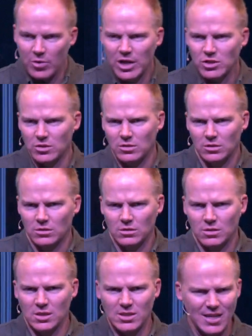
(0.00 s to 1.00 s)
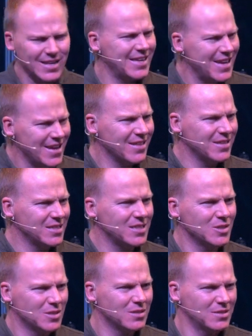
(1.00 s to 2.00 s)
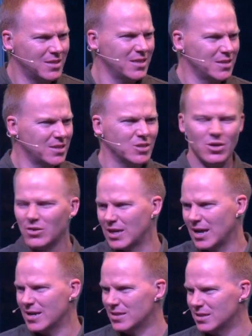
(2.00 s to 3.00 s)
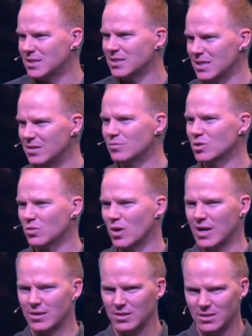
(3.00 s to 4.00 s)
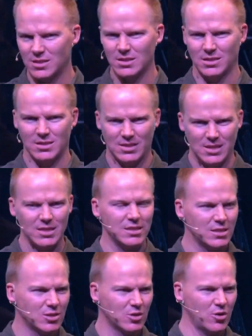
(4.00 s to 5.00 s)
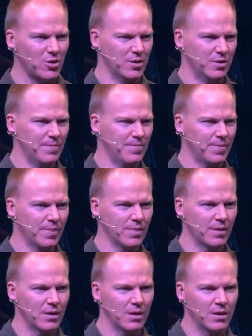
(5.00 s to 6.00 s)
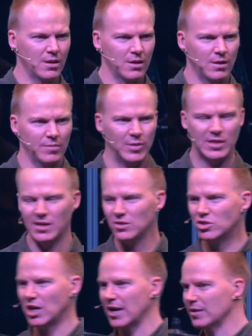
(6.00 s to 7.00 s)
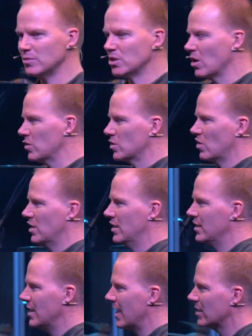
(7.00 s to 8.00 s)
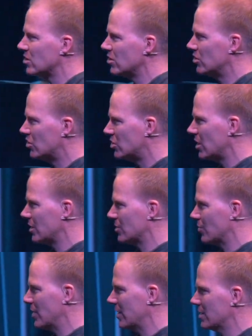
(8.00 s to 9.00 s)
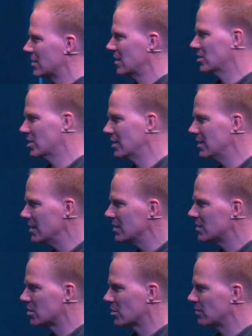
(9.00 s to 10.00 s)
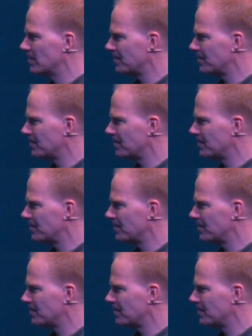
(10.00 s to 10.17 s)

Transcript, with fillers: rational. It's like, yeah, this is okay. This seems right. This is good. But then James goes on and he actually shares where this actually leads to.